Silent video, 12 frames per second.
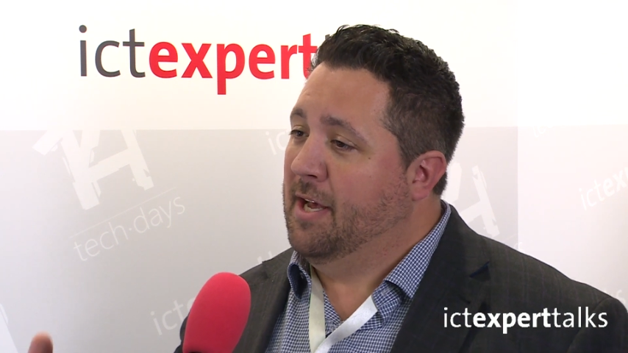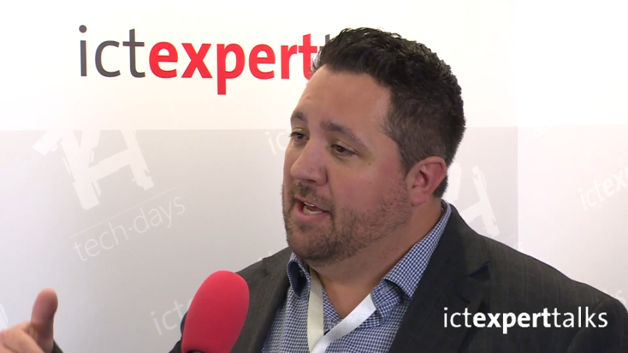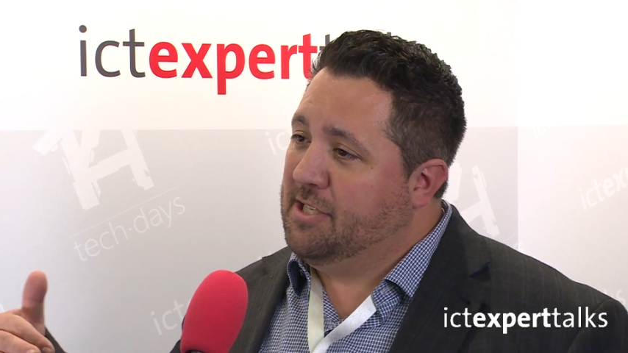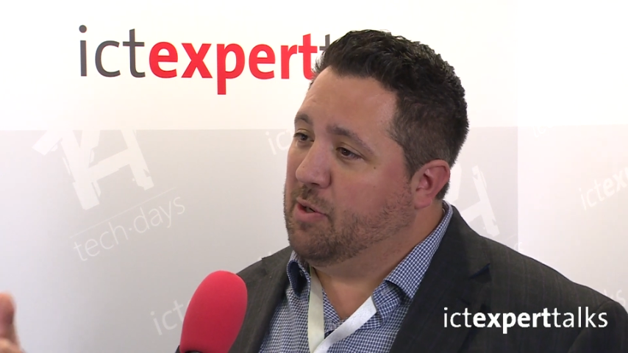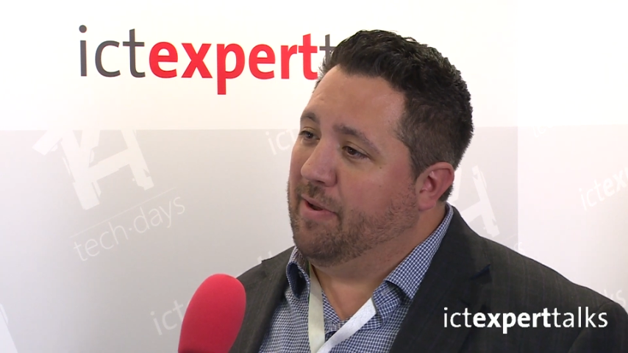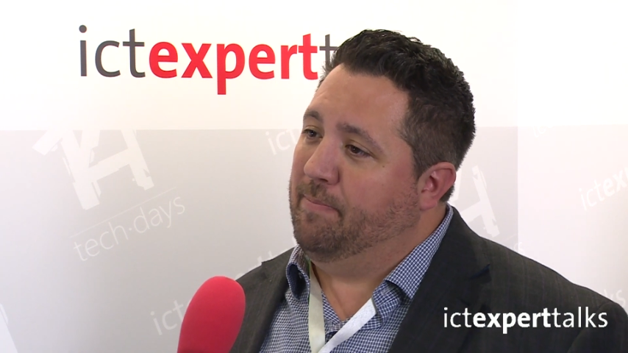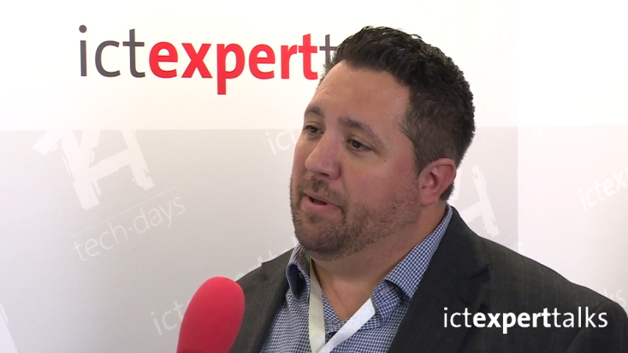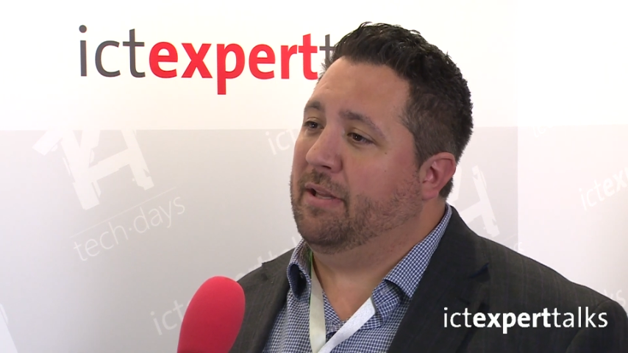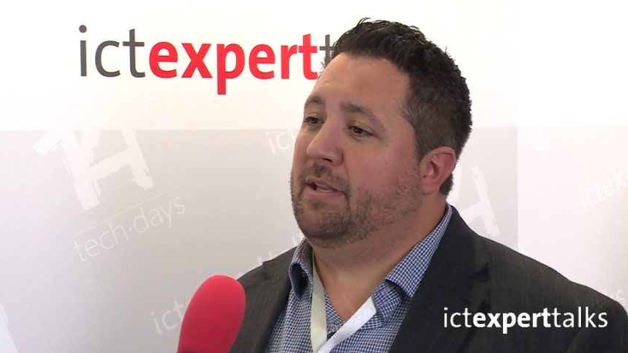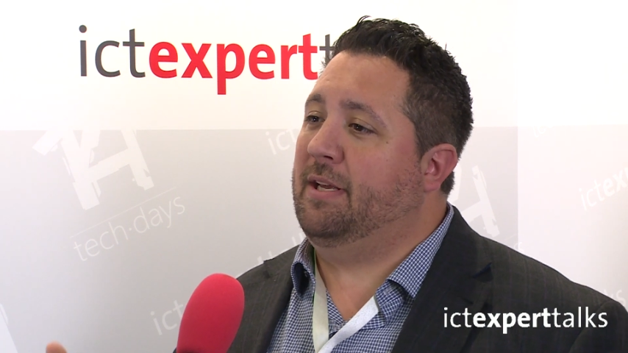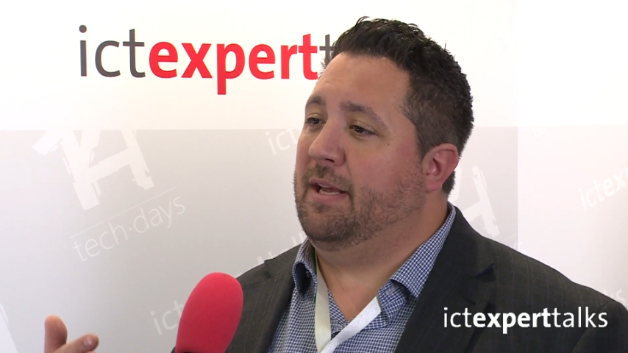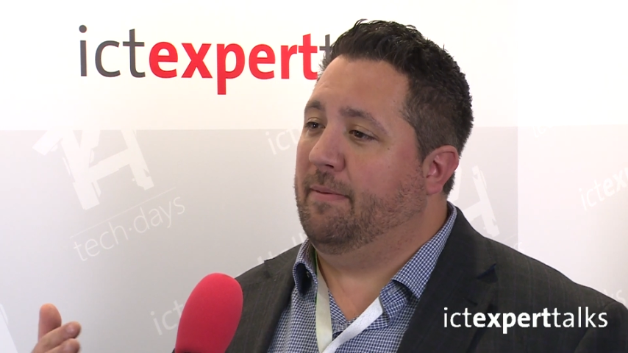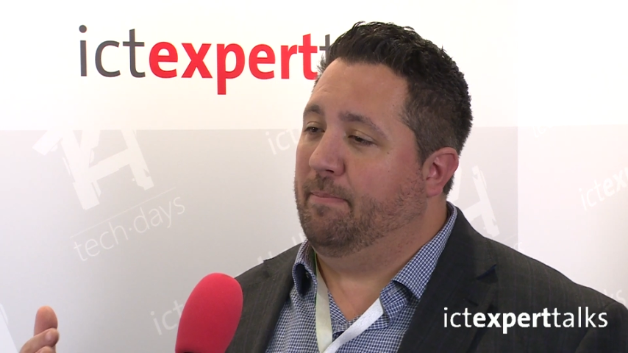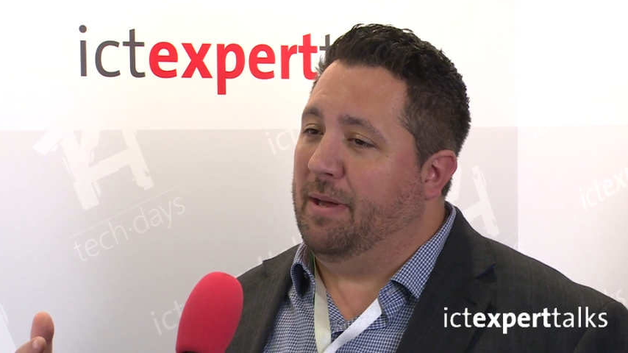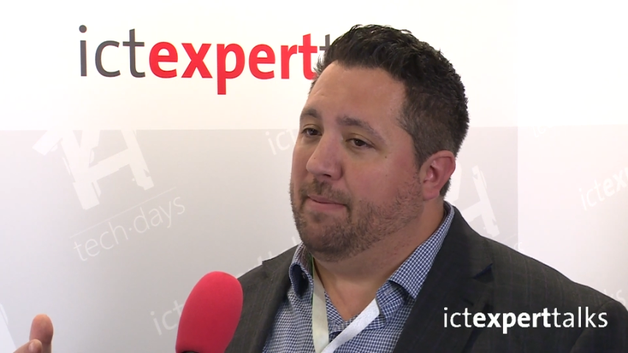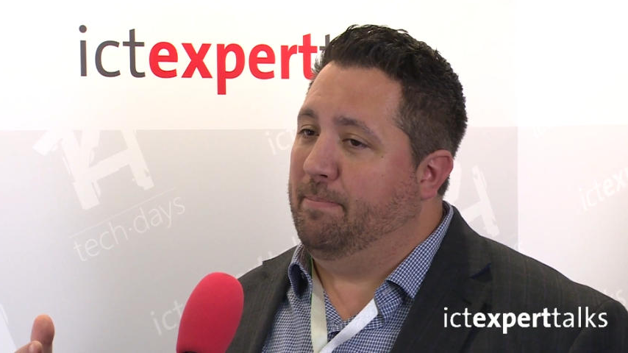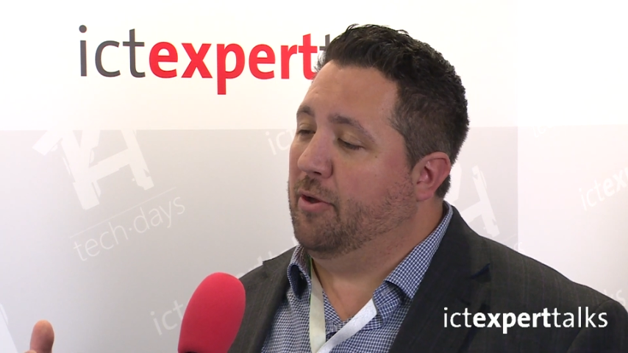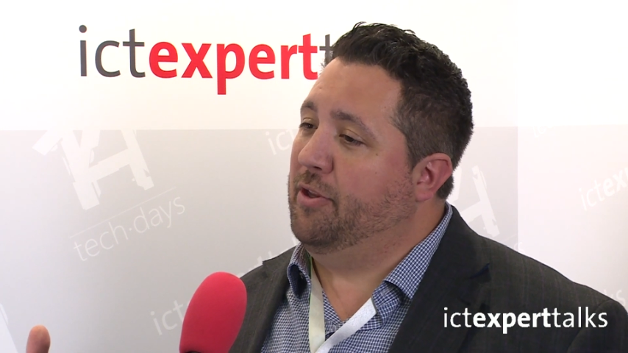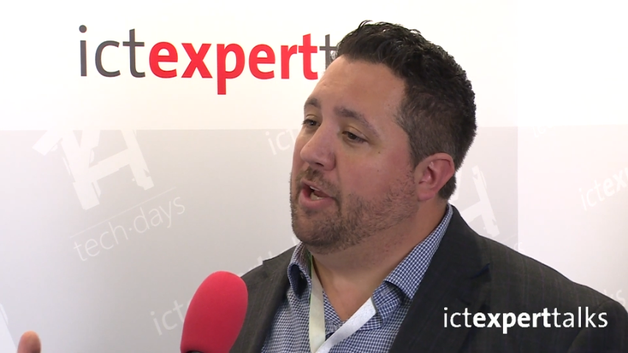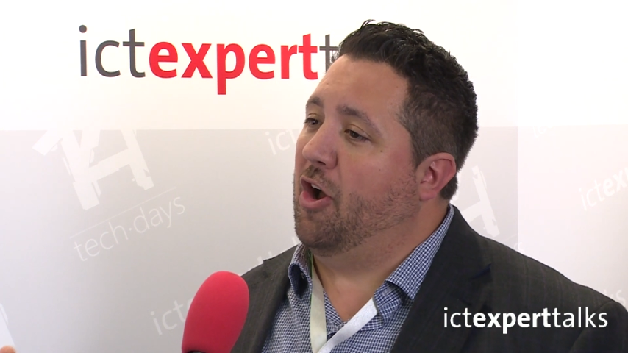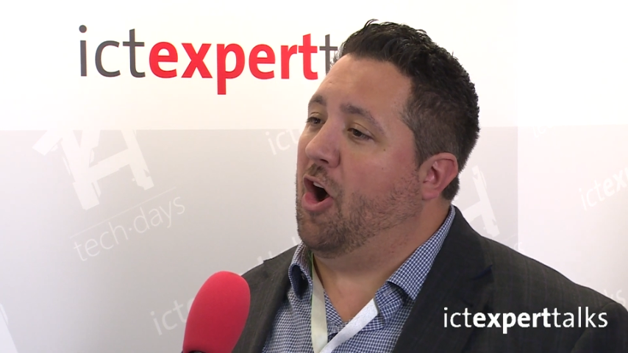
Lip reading: So we've been building